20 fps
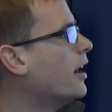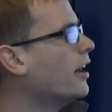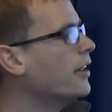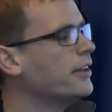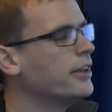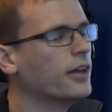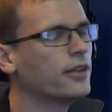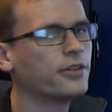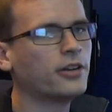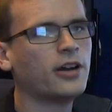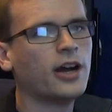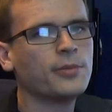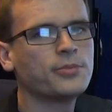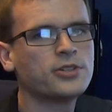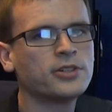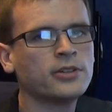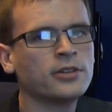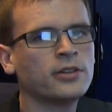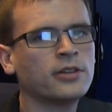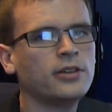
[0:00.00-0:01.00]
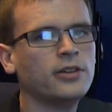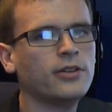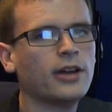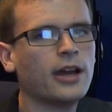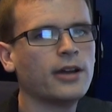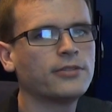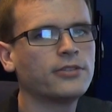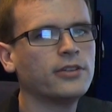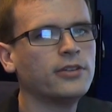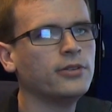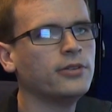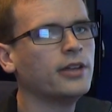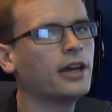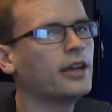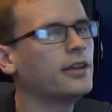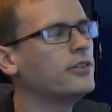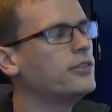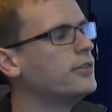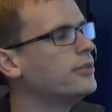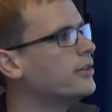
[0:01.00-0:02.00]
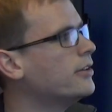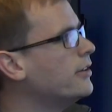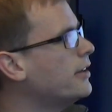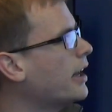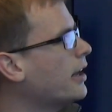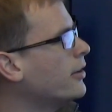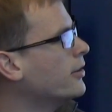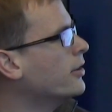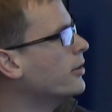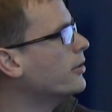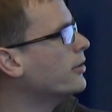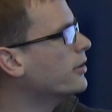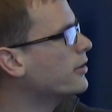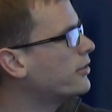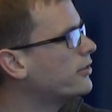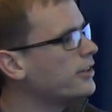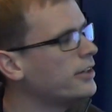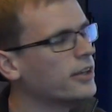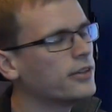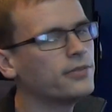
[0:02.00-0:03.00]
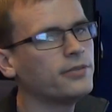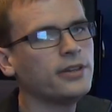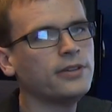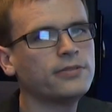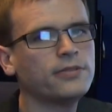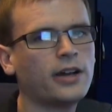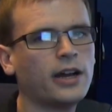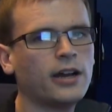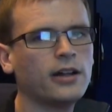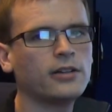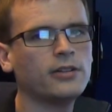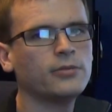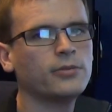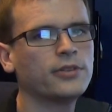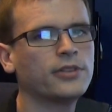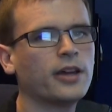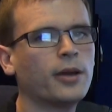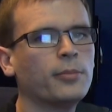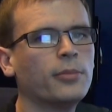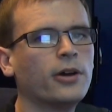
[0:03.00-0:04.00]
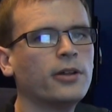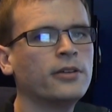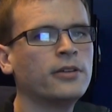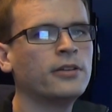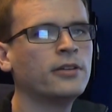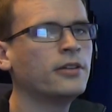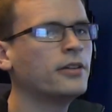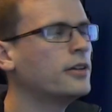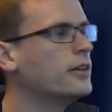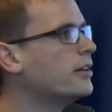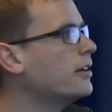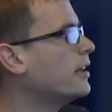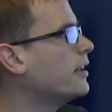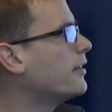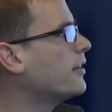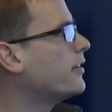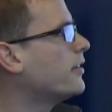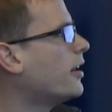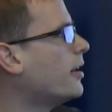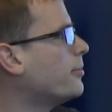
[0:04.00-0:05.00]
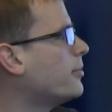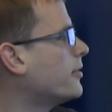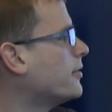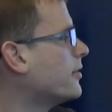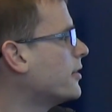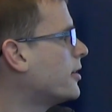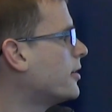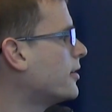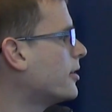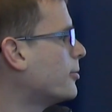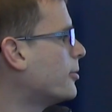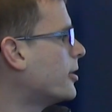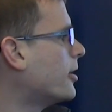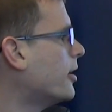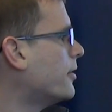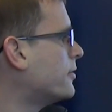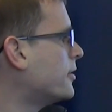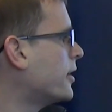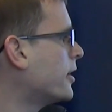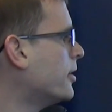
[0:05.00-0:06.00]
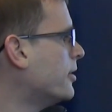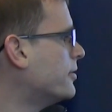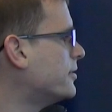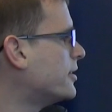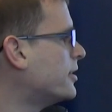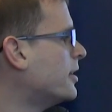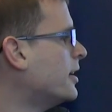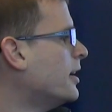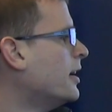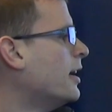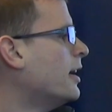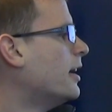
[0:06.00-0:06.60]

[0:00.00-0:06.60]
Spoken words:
The other option you have to do that is you can download a CSV file with that button at the top over there that we're hovering over.